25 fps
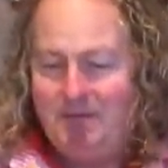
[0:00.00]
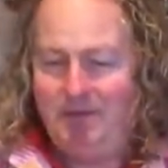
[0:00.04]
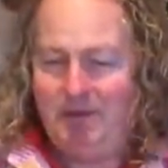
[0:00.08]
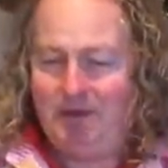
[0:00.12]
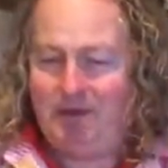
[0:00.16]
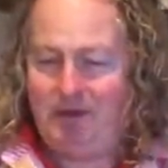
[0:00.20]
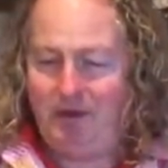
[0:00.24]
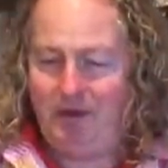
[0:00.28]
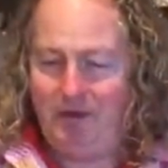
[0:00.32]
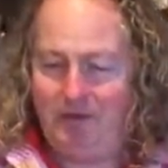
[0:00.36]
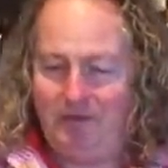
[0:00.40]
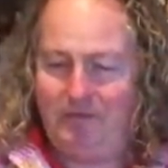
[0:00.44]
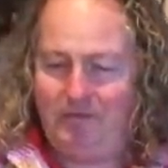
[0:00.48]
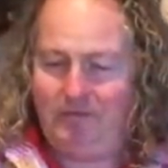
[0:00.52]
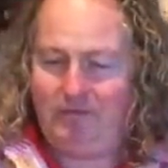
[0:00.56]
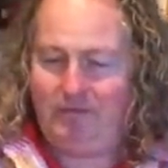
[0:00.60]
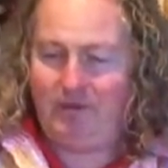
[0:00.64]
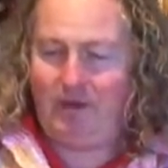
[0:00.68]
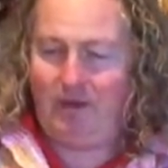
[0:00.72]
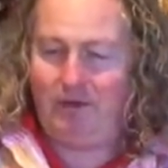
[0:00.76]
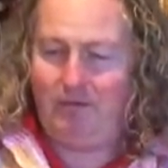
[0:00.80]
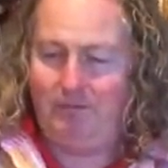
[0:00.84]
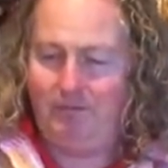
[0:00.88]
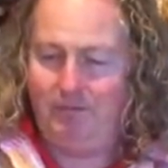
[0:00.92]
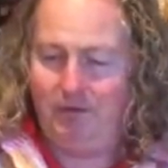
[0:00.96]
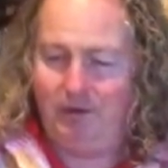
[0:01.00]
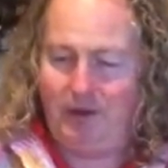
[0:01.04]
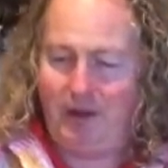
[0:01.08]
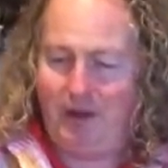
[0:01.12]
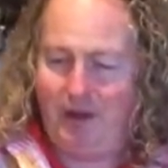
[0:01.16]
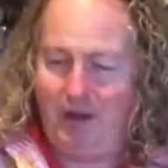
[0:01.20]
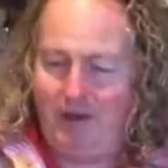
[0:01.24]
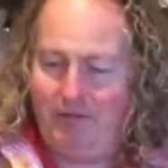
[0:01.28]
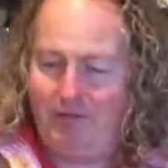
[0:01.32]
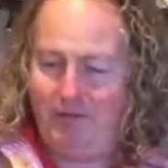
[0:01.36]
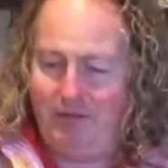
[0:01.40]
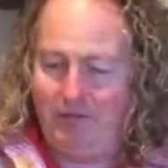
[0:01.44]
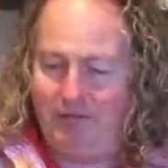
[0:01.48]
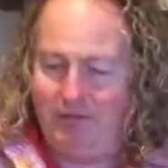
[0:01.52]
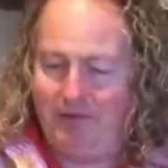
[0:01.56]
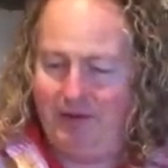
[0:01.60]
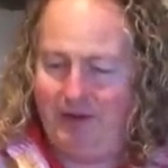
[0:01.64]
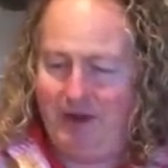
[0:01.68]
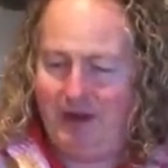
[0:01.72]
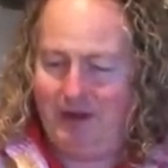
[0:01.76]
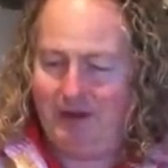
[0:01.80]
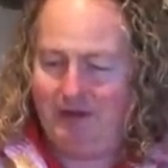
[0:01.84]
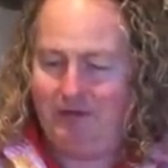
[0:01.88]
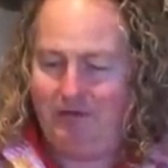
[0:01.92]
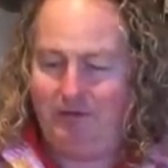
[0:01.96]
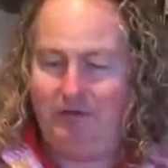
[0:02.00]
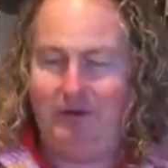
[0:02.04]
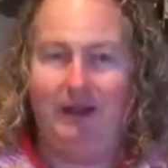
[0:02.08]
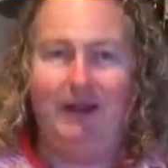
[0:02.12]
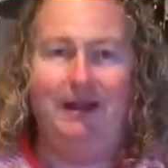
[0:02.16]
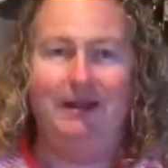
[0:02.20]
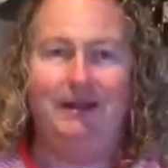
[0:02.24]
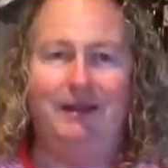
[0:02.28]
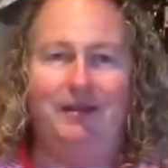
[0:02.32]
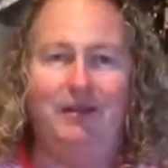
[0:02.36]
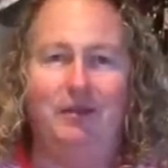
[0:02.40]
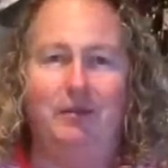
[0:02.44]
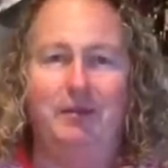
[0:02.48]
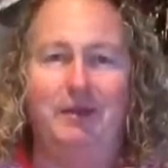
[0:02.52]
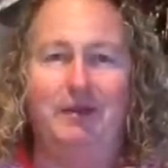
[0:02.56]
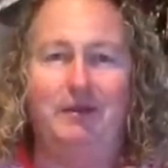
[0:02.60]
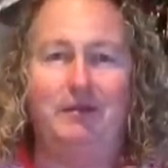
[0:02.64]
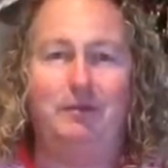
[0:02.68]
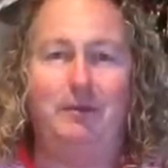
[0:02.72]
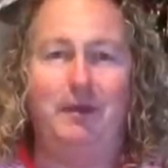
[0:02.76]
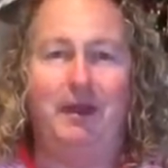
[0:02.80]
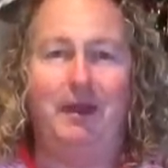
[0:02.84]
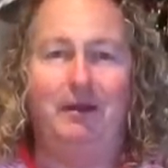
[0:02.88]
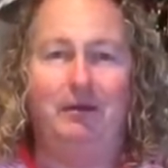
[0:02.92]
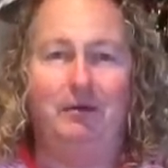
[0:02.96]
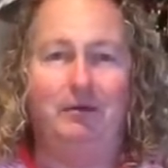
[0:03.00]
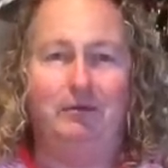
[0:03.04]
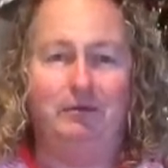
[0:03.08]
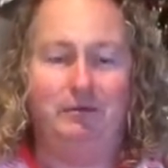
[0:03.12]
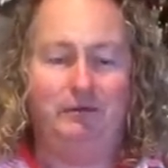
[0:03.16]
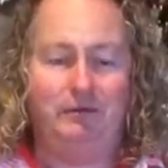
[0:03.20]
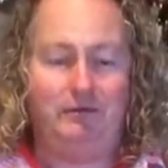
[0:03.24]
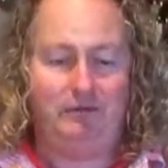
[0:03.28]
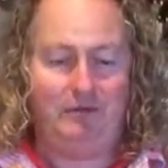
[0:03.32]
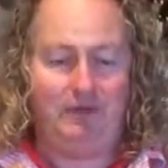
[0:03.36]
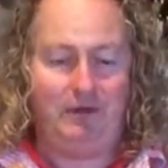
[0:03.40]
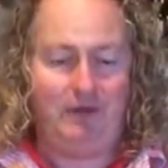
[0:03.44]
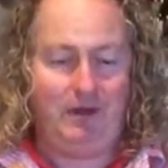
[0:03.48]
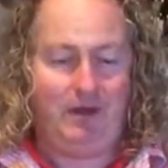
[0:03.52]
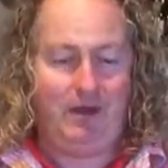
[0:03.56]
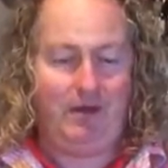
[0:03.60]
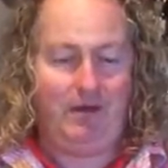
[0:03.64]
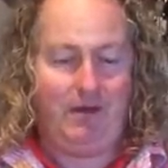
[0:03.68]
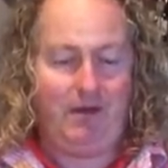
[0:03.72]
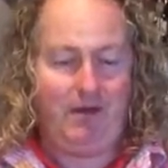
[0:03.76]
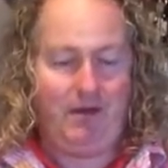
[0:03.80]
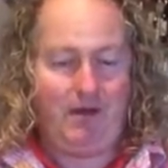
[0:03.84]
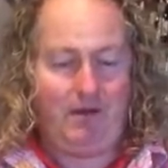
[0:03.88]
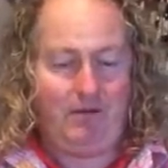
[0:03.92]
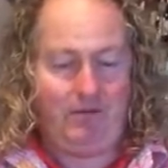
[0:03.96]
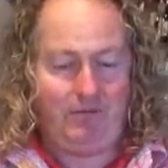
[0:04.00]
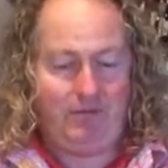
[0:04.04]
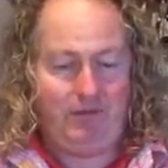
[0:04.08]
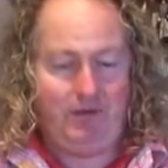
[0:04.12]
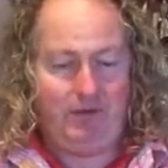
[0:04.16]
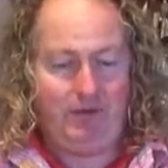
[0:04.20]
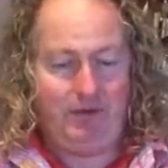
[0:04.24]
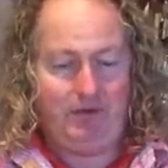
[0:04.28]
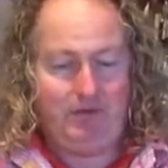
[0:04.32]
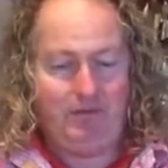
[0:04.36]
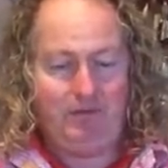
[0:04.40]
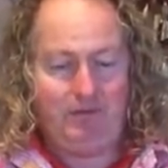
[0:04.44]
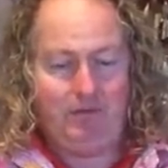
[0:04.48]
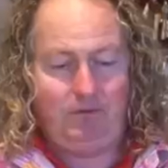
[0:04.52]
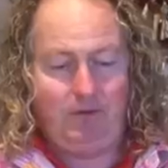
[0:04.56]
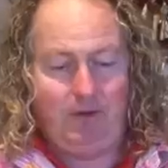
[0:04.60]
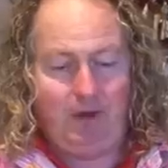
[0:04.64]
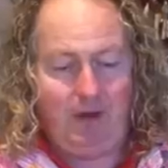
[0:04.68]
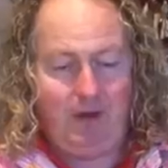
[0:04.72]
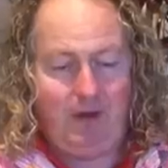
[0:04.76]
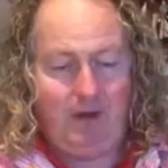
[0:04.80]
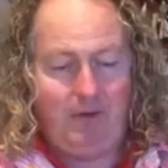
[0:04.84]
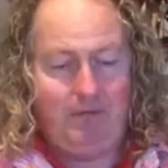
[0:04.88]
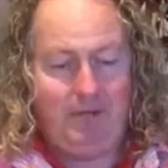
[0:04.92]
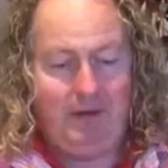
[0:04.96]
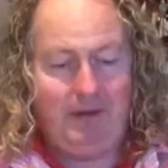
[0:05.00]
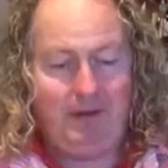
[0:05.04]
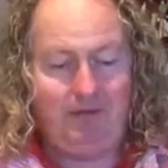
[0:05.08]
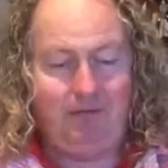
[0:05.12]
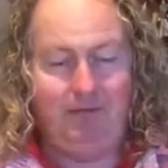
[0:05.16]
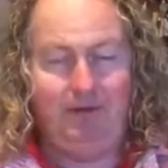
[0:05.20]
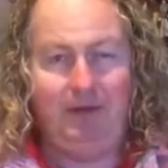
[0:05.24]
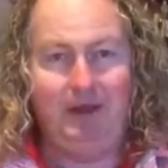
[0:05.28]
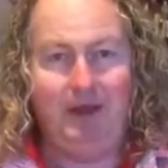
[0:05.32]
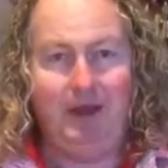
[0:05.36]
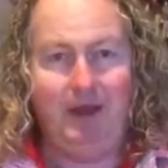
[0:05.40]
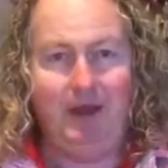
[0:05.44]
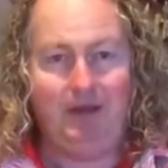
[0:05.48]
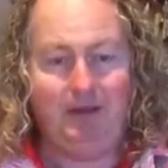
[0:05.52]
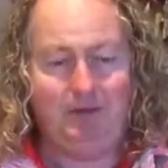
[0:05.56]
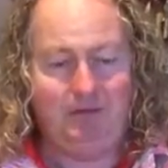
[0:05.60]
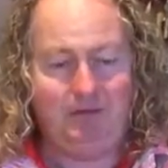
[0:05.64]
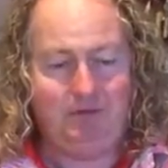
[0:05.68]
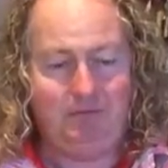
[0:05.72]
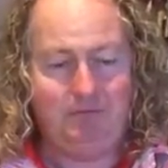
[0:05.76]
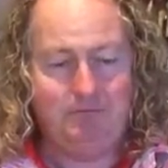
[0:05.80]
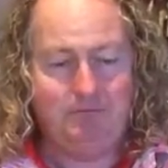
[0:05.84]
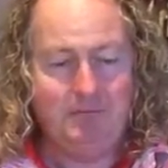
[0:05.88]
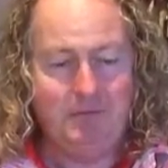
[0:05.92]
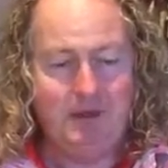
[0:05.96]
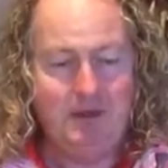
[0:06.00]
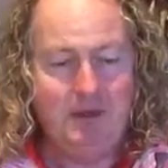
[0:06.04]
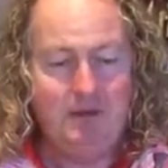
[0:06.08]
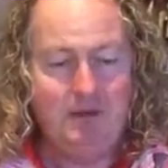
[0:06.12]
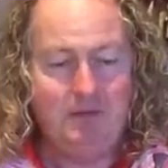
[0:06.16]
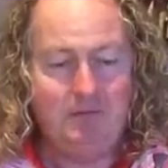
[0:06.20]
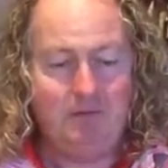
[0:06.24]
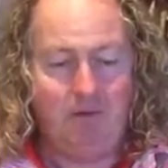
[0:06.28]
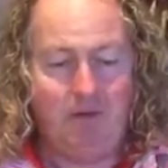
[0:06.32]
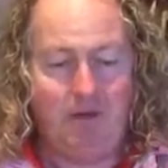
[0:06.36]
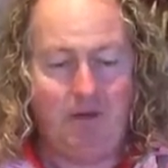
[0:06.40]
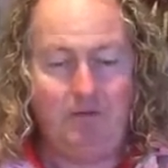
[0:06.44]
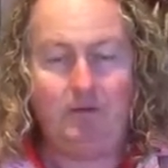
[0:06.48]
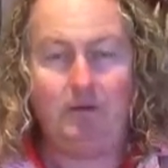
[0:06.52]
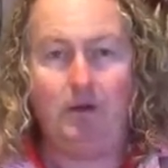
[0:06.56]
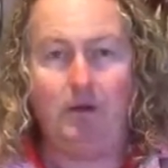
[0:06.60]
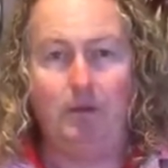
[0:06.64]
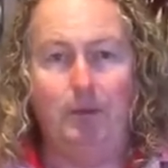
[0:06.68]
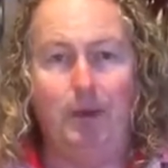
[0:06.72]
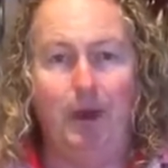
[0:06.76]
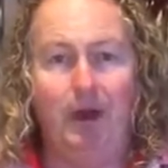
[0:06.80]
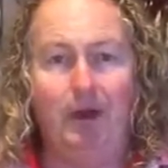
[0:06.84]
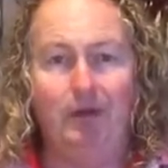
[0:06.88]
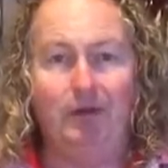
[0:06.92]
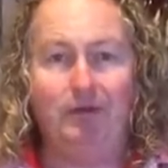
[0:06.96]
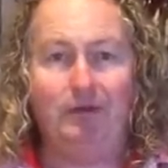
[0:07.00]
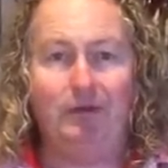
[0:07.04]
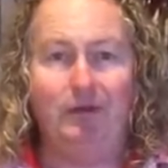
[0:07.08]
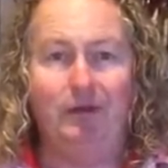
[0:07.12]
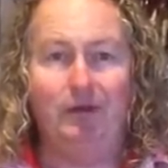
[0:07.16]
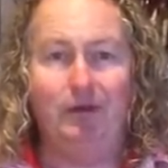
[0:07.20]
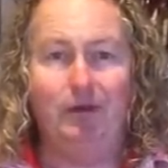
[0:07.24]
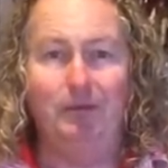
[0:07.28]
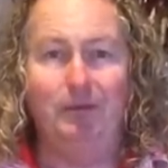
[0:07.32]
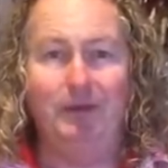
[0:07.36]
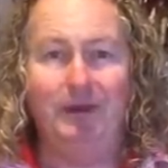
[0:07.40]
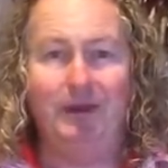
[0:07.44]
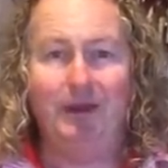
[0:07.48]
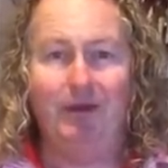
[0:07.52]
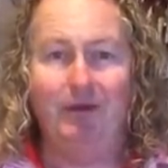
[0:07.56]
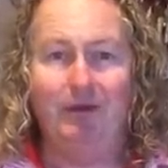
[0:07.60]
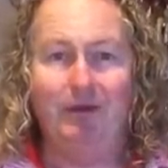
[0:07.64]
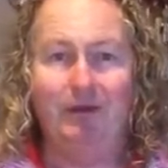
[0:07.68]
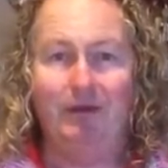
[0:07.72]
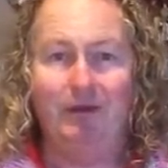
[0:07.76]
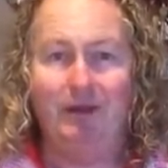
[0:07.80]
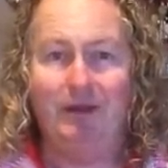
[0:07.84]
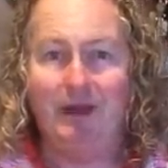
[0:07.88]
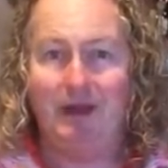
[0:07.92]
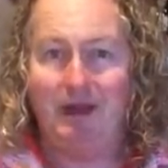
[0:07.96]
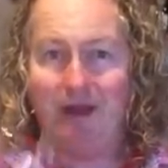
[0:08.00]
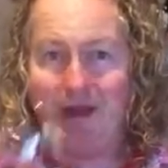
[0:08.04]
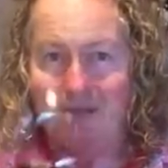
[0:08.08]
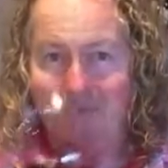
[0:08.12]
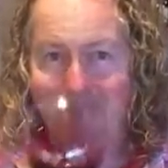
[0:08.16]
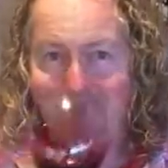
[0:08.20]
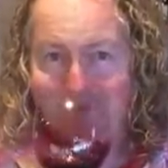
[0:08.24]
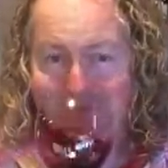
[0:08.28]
because I'm looking over the vineyard, selecting the best barrels of these best vineyards. So these are components that normally go into the dead.